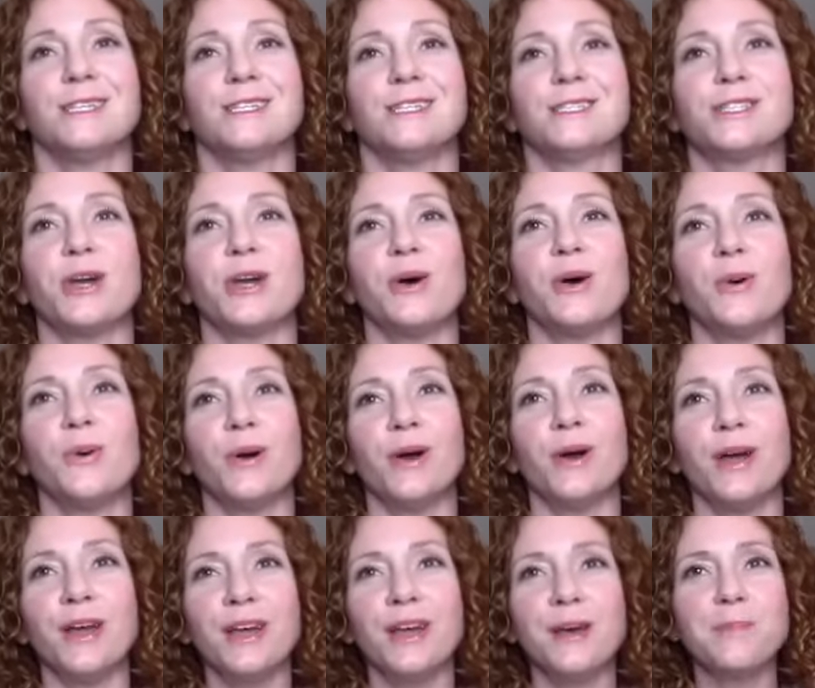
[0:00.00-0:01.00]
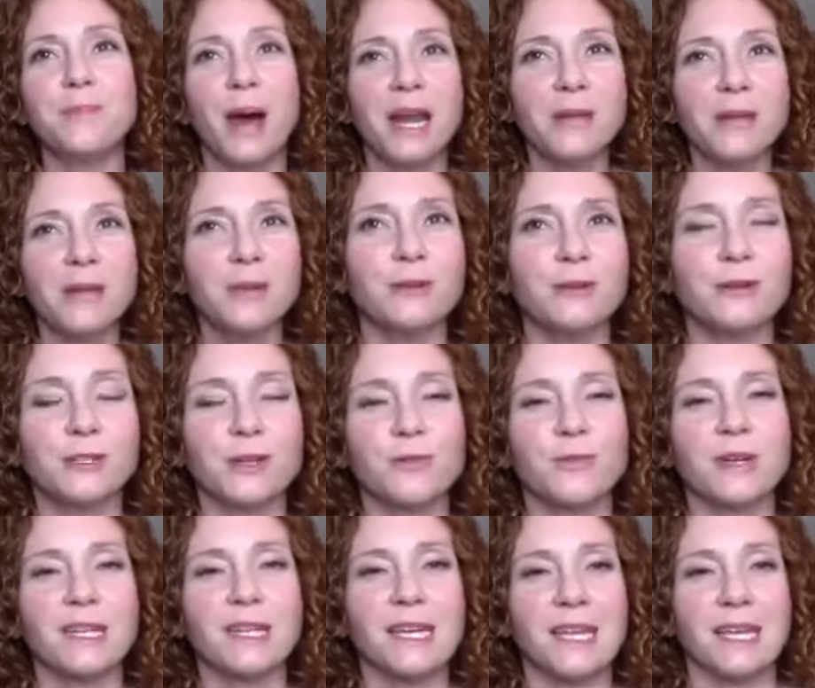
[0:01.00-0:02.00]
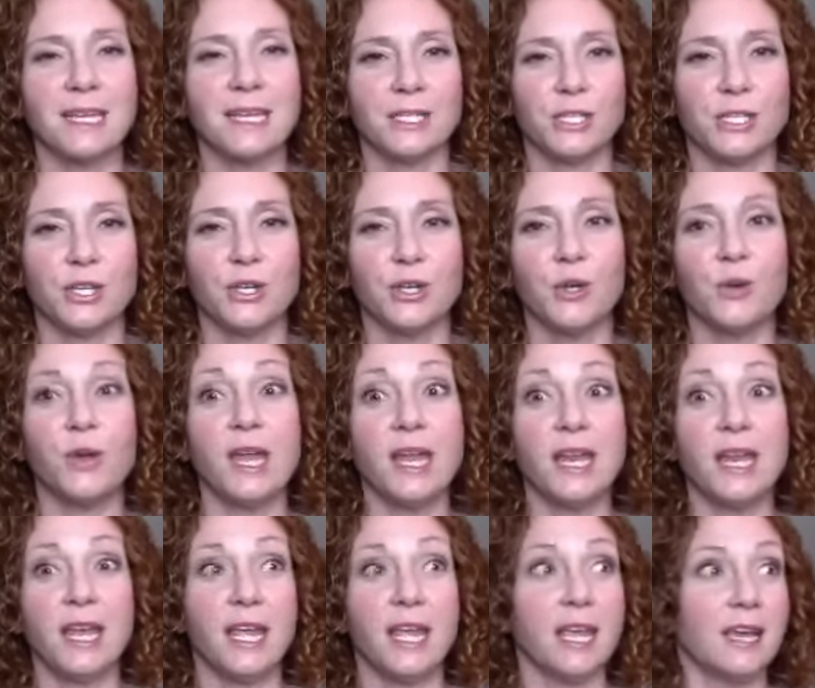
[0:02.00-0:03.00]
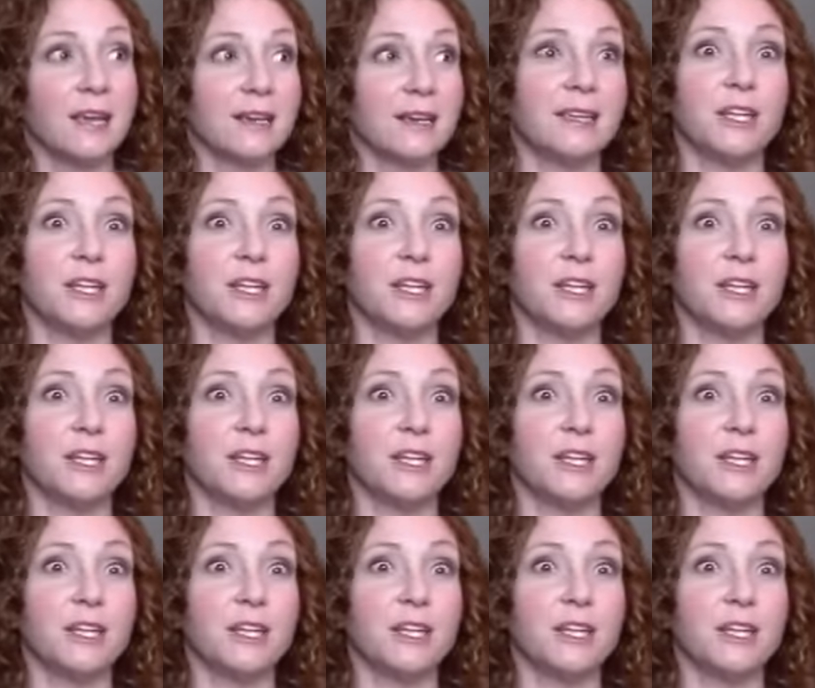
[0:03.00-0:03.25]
So bodybuilders are really into eating,